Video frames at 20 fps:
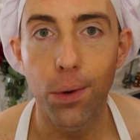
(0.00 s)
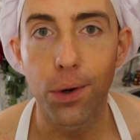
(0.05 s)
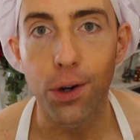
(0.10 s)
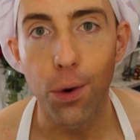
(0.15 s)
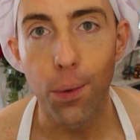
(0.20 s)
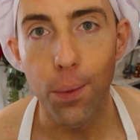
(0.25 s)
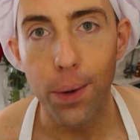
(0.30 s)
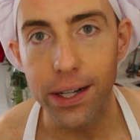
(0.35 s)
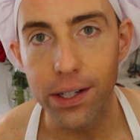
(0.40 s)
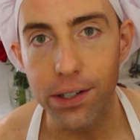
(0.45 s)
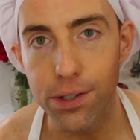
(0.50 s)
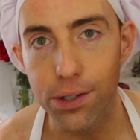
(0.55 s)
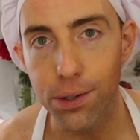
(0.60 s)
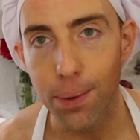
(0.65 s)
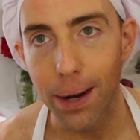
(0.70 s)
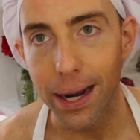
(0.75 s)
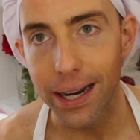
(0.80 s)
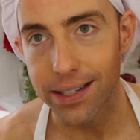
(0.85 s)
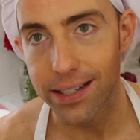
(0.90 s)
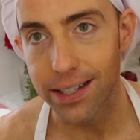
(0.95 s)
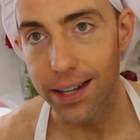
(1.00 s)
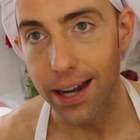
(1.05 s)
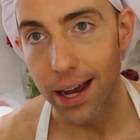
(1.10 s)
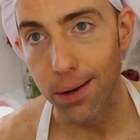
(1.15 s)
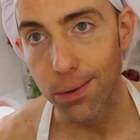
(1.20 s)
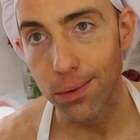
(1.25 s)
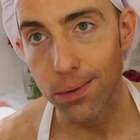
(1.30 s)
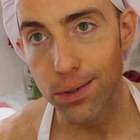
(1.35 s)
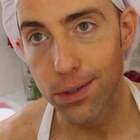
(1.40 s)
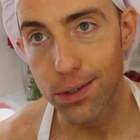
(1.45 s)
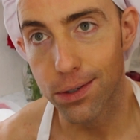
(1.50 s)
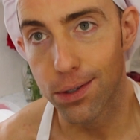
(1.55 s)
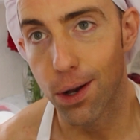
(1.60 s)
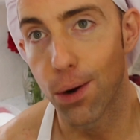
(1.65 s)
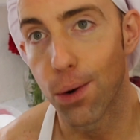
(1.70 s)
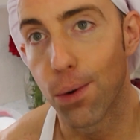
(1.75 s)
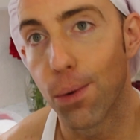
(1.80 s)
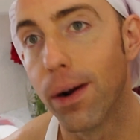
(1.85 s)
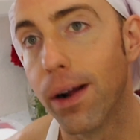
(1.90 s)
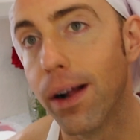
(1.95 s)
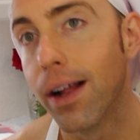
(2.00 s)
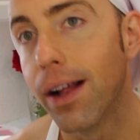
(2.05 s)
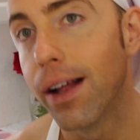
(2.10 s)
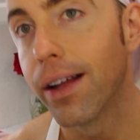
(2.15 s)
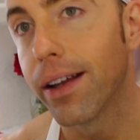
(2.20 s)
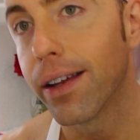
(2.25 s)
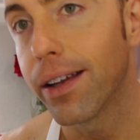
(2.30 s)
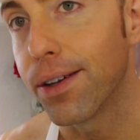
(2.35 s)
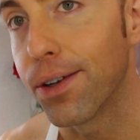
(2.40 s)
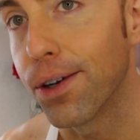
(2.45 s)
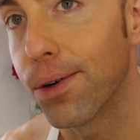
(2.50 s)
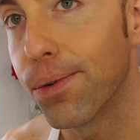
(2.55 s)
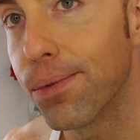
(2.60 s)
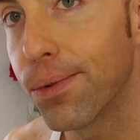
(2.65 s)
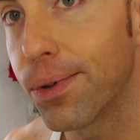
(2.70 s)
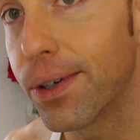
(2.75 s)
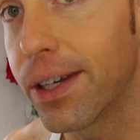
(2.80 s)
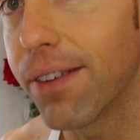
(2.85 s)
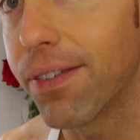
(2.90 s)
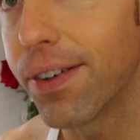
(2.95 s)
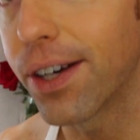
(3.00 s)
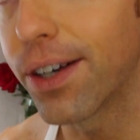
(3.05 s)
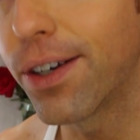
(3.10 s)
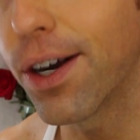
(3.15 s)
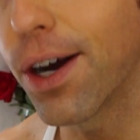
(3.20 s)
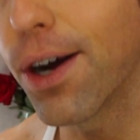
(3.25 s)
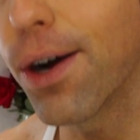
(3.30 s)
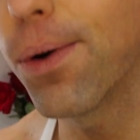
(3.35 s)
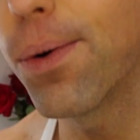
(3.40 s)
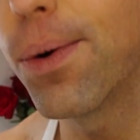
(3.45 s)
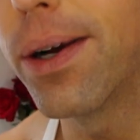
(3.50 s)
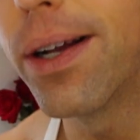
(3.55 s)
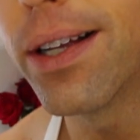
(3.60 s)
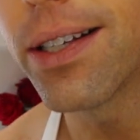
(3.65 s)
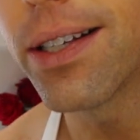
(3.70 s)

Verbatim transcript: we're going to ice it out. So, you know, we'll give it a go,